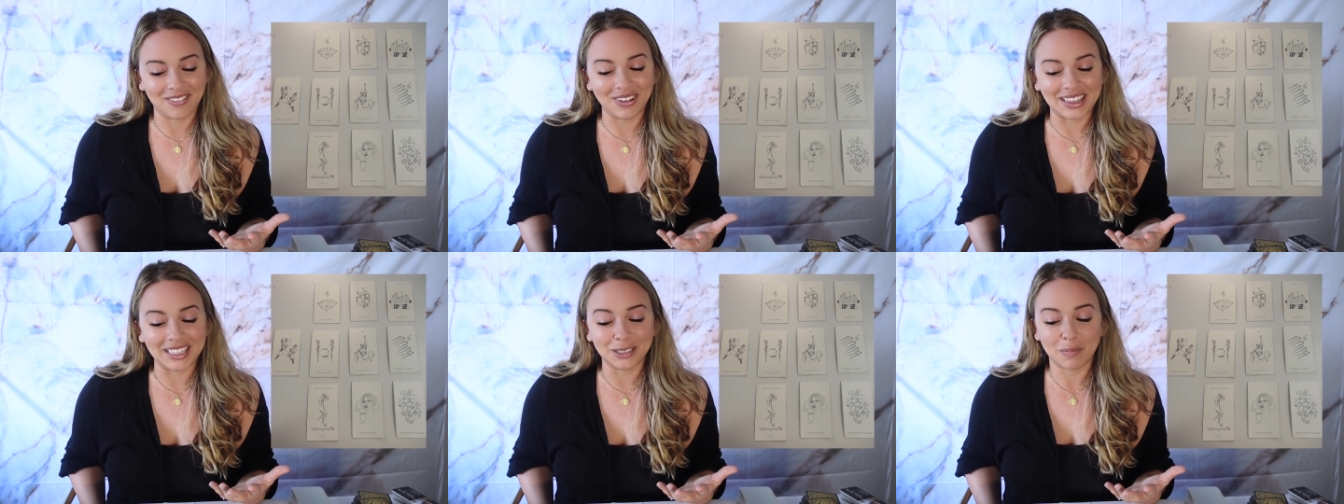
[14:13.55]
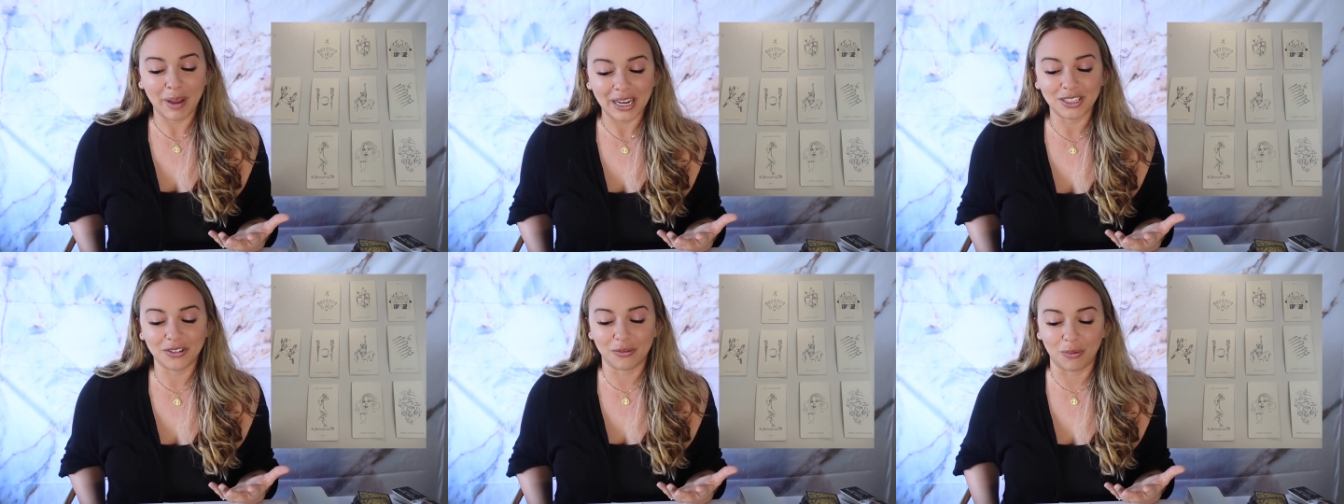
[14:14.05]
with this
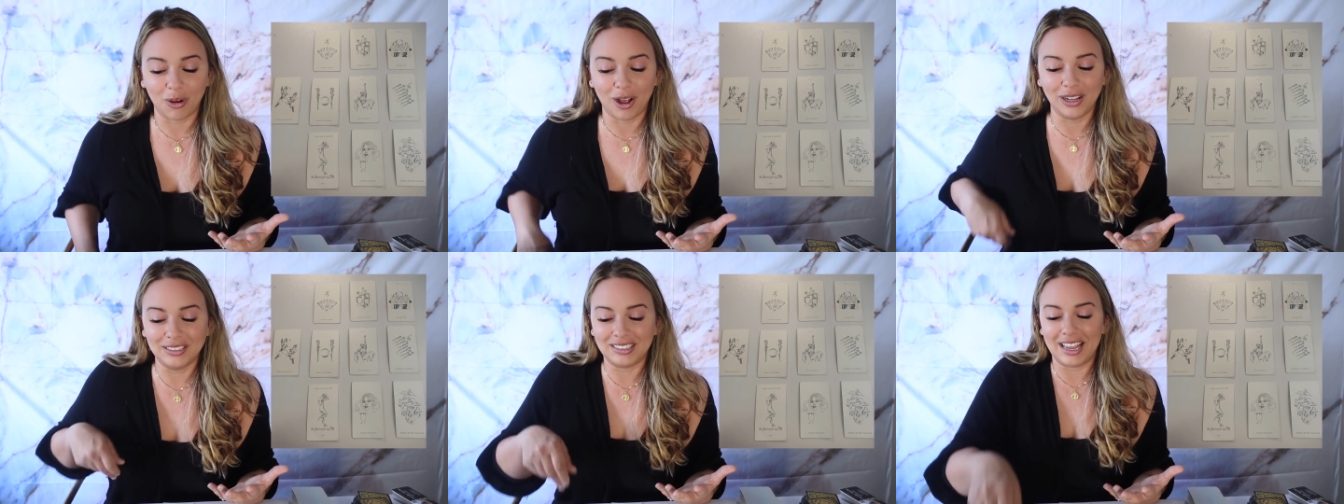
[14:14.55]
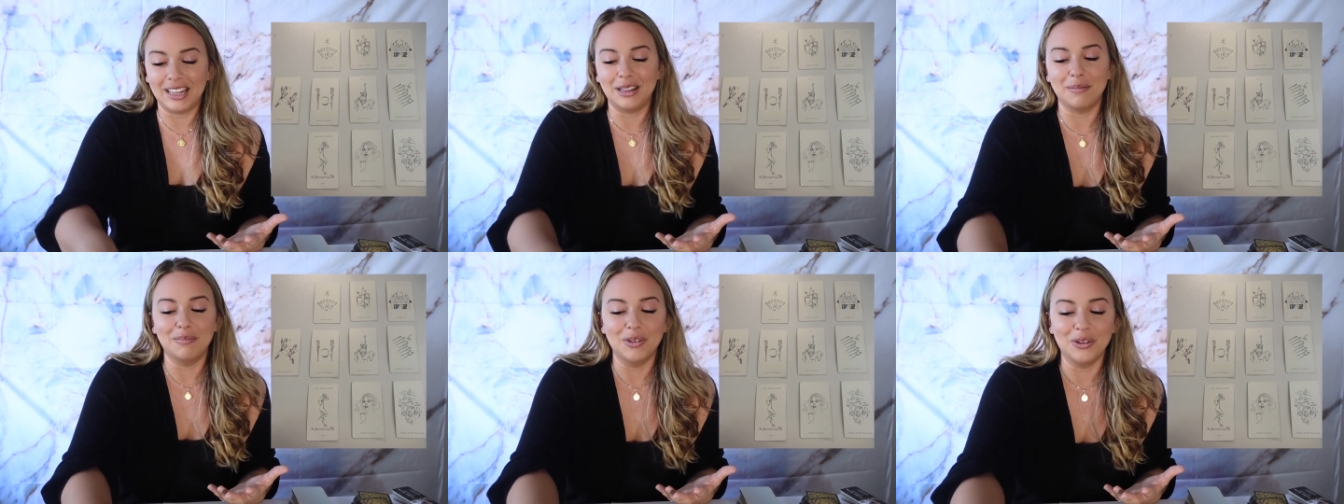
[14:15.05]
Page of Wands and
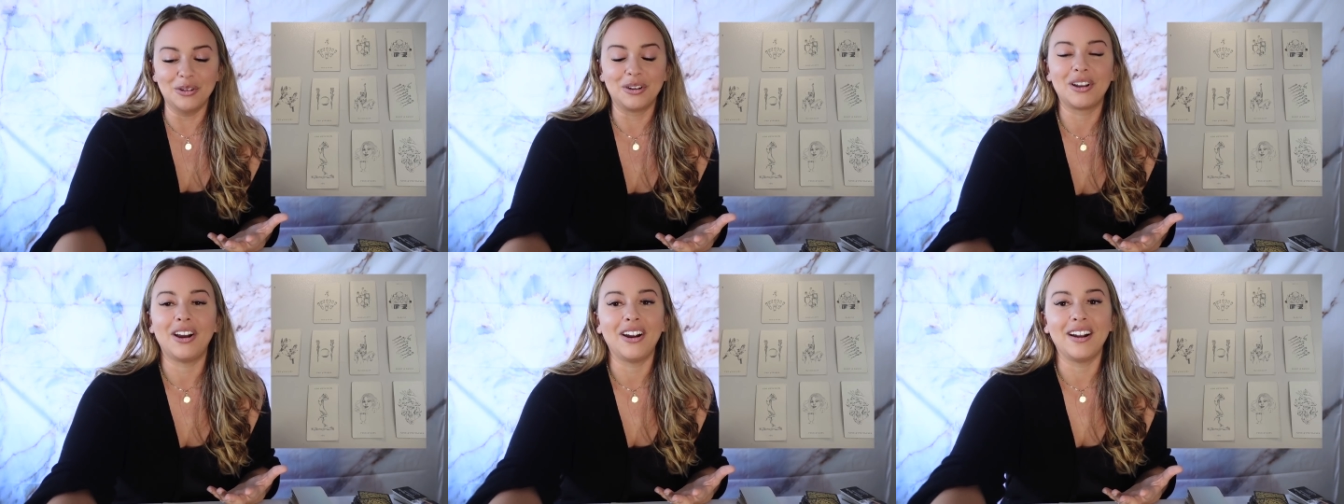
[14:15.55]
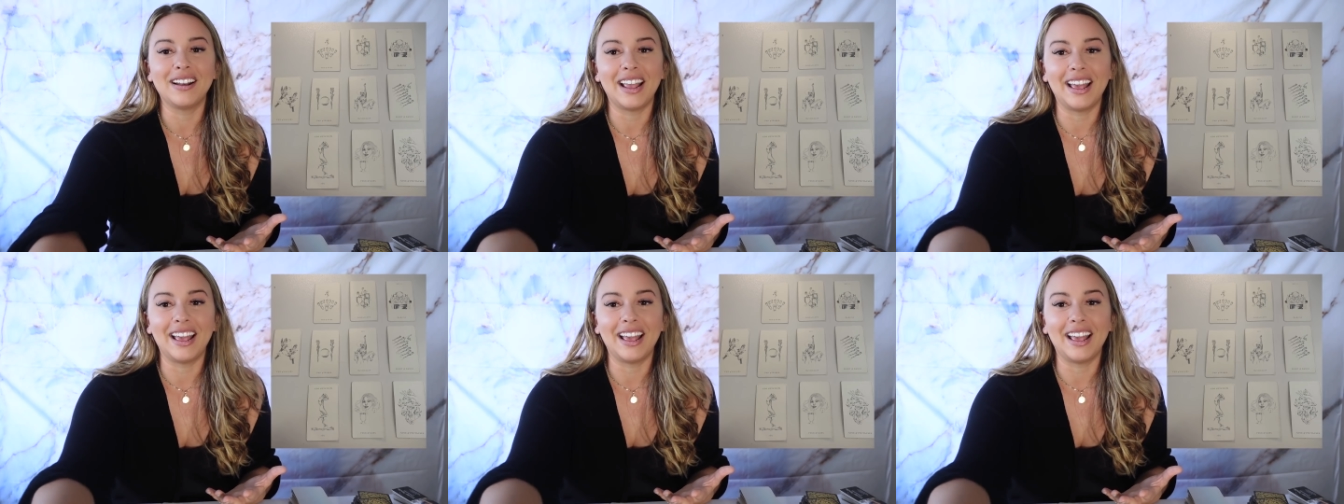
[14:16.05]
the Moon card